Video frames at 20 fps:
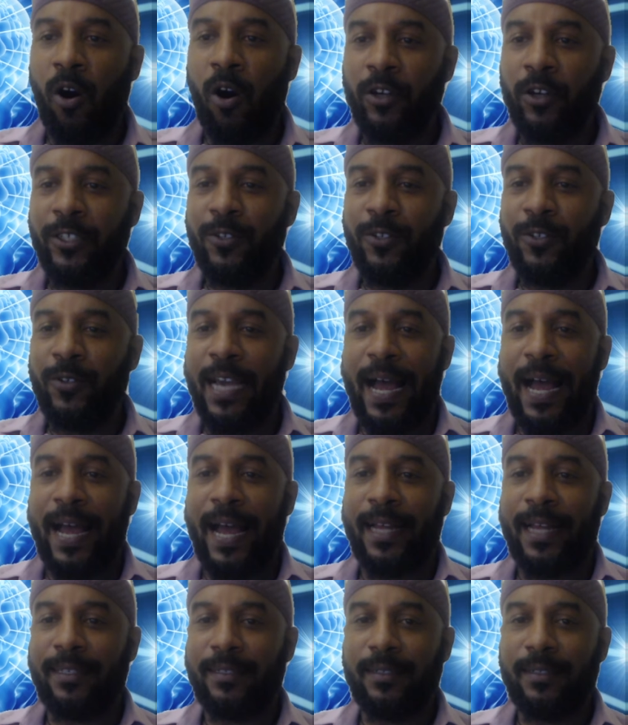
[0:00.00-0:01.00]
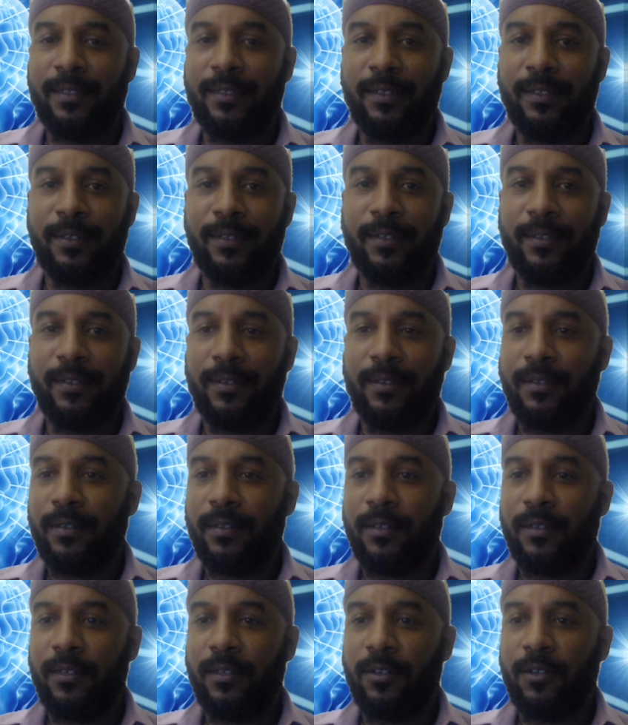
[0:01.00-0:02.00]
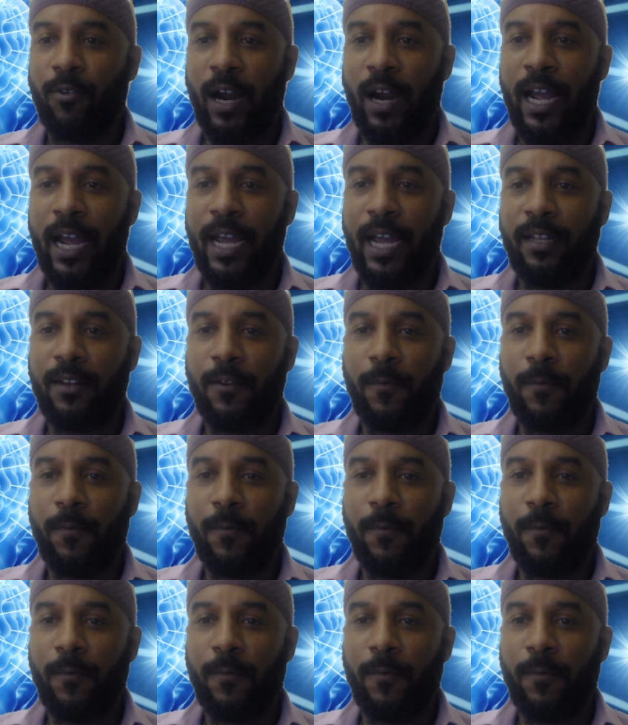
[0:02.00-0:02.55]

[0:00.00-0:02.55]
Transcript: you got, right?